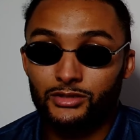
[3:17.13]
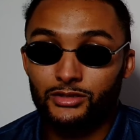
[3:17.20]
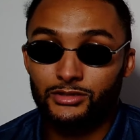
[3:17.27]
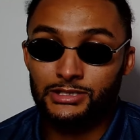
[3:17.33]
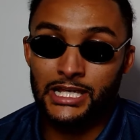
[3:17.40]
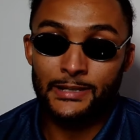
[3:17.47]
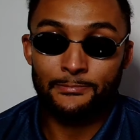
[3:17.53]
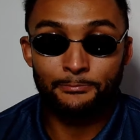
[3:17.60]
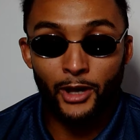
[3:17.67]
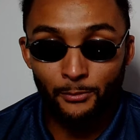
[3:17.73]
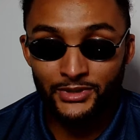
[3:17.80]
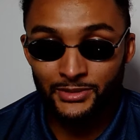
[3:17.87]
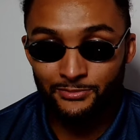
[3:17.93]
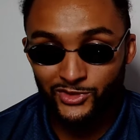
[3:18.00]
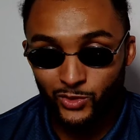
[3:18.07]
Zhang
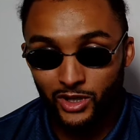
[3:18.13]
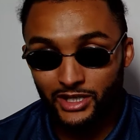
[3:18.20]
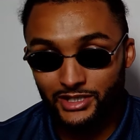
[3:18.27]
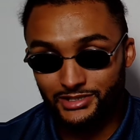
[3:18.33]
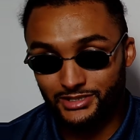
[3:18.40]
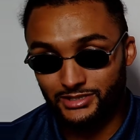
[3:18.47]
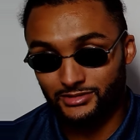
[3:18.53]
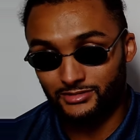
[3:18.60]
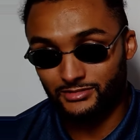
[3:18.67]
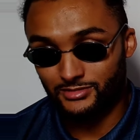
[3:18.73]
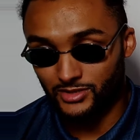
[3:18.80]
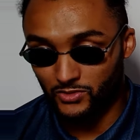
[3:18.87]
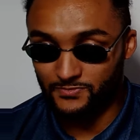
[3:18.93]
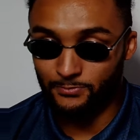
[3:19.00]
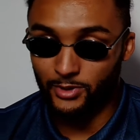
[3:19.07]
popped him twice.
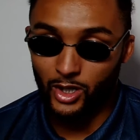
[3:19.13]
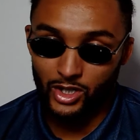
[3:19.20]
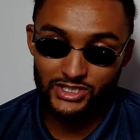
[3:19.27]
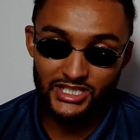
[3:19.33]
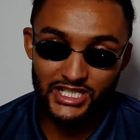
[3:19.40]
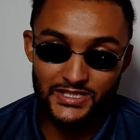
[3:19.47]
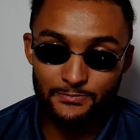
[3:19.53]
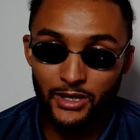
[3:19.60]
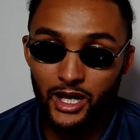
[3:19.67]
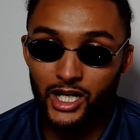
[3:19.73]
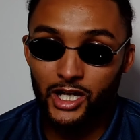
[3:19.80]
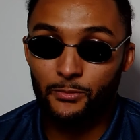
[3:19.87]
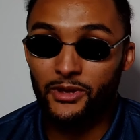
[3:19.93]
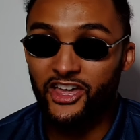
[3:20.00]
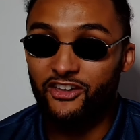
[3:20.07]
So as boxy as
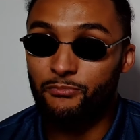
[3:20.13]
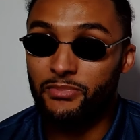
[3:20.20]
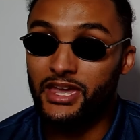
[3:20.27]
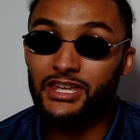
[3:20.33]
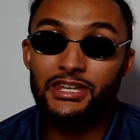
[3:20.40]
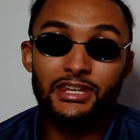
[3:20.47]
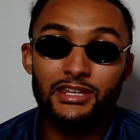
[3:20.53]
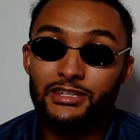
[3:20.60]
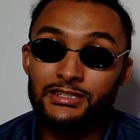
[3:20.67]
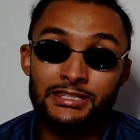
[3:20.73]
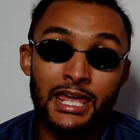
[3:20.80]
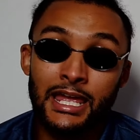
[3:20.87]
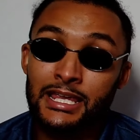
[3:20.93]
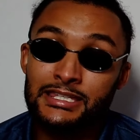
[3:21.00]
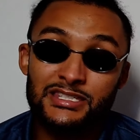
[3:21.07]
Parker may have been,
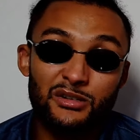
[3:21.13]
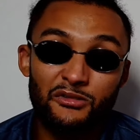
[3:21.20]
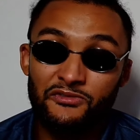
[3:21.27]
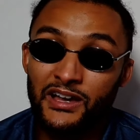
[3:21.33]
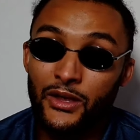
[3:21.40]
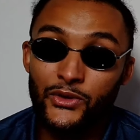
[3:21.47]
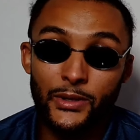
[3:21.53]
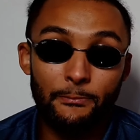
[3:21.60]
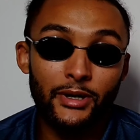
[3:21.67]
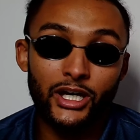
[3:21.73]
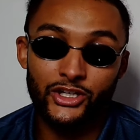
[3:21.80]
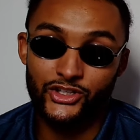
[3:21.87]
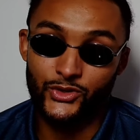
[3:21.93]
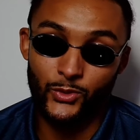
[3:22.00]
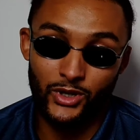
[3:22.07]
Zhang still found the
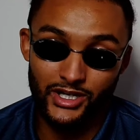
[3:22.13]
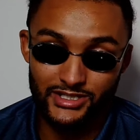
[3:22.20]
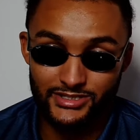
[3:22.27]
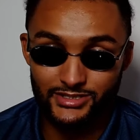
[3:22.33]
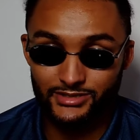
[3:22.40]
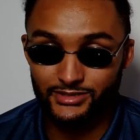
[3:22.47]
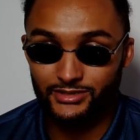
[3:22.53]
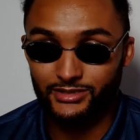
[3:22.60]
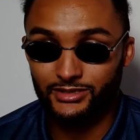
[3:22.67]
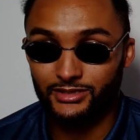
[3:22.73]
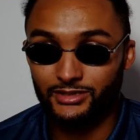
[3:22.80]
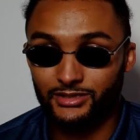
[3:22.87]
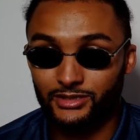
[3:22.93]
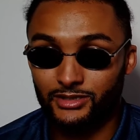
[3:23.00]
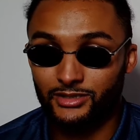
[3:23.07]
button twice.
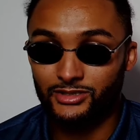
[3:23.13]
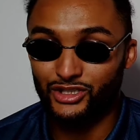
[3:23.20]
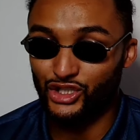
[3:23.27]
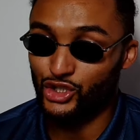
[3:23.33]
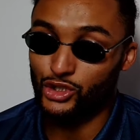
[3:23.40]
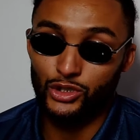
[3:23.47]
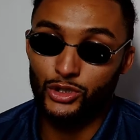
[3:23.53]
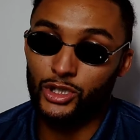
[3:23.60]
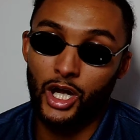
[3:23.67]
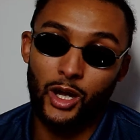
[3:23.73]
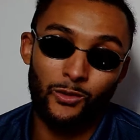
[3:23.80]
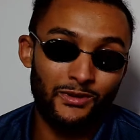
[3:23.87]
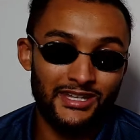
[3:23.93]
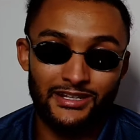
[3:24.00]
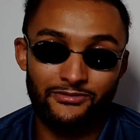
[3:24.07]
You can't
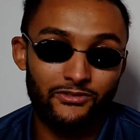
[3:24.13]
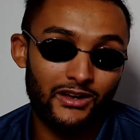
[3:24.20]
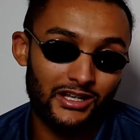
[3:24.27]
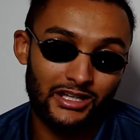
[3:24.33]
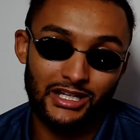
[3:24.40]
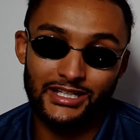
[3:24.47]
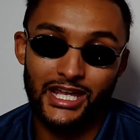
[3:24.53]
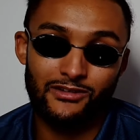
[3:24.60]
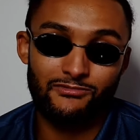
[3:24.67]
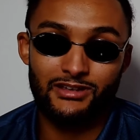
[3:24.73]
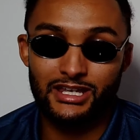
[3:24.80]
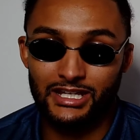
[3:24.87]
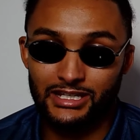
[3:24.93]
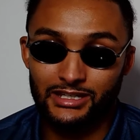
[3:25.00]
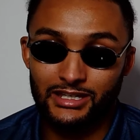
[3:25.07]
win a fight like that,
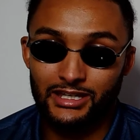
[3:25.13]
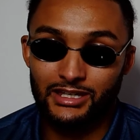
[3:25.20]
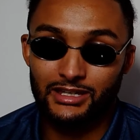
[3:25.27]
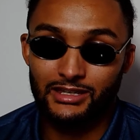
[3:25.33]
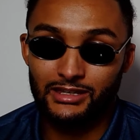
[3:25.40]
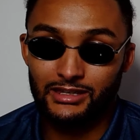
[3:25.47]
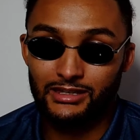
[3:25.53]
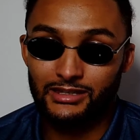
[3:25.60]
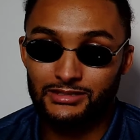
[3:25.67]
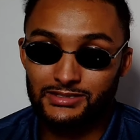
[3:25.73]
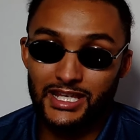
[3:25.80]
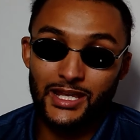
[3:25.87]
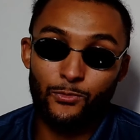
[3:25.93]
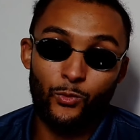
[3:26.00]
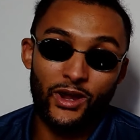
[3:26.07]
really.
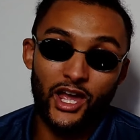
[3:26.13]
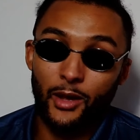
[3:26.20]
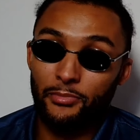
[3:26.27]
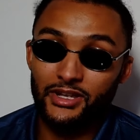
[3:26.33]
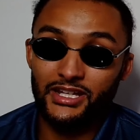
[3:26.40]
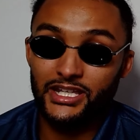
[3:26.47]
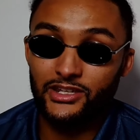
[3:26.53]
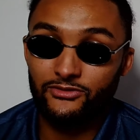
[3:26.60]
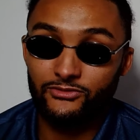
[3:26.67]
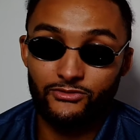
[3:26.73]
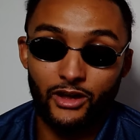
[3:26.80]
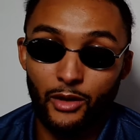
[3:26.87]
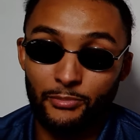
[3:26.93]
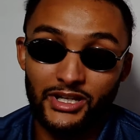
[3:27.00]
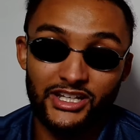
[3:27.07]
Same way, I believe
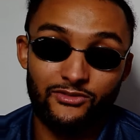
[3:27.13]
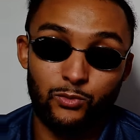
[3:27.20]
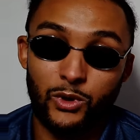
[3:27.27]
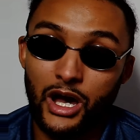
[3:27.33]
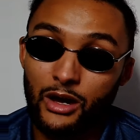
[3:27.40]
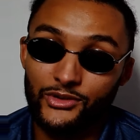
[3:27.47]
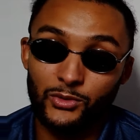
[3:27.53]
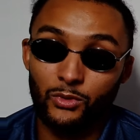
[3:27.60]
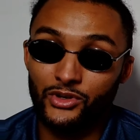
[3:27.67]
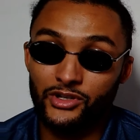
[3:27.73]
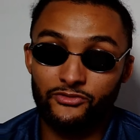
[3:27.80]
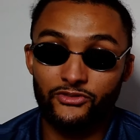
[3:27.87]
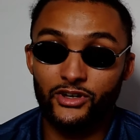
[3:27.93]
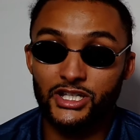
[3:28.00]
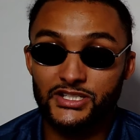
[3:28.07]
Wilder won the
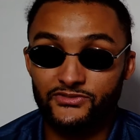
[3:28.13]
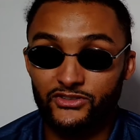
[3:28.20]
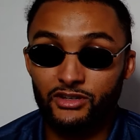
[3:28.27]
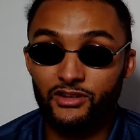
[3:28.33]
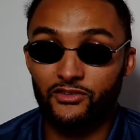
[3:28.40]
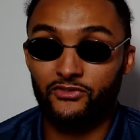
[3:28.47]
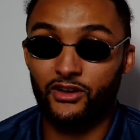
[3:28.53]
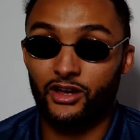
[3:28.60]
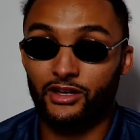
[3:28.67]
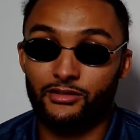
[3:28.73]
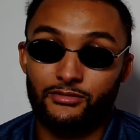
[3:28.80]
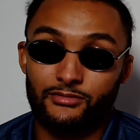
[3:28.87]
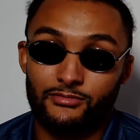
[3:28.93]
first Fury fight.